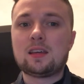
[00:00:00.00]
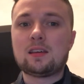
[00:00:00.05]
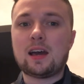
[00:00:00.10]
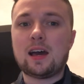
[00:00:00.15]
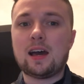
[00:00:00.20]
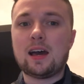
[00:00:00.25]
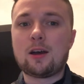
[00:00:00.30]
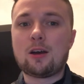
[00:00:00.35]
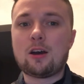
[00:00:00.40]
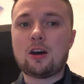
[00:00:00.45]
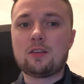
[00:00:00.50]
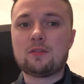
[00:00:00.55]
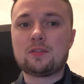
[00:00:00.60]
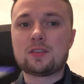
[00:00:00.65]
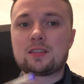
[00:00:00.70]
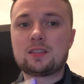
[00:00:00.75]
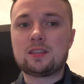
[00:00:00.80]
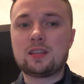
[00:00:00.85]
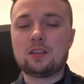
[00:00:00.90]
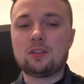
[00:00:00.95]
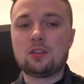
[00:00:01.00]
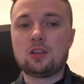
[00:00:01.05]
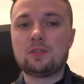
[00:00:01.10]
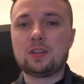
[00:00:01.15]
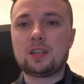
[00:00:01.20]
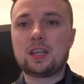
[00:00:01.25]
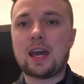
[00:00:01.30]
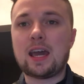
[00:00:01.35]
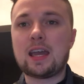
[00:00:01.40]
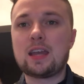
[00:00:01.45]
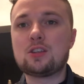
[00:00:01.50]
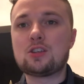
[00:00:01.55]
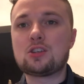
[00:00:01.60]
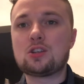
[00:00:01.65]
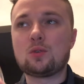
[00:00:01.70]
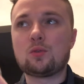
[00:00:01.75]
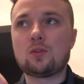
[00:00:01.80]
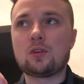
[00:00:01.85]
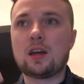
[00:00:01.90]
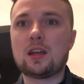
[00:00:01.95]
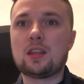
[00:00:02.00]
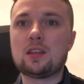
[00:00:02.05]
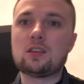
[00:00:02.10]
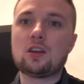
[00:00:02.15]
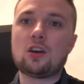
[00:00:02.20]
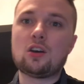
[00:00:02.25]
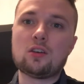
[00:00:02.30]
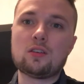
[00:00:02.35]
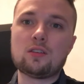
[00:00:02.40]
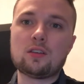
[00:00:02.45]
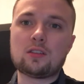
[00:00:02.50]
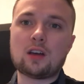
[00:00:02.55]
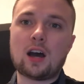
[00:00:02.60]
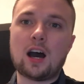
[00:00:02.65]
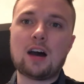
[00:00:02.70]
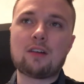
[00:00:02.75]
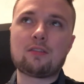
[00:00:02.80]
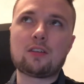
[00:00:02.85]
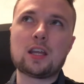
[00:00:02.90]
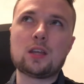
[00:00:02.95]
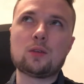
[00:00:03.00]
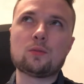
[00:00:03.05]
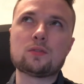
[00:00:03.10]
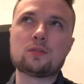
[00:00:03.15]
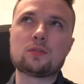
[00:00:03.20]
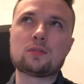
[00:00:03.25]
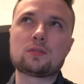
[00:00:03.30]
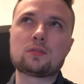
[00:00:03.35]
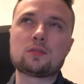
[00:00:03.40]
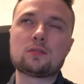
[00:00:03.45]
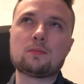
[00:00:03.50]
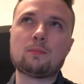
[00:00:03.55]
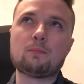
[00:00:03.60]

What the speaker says: the other day, and her heart rate was,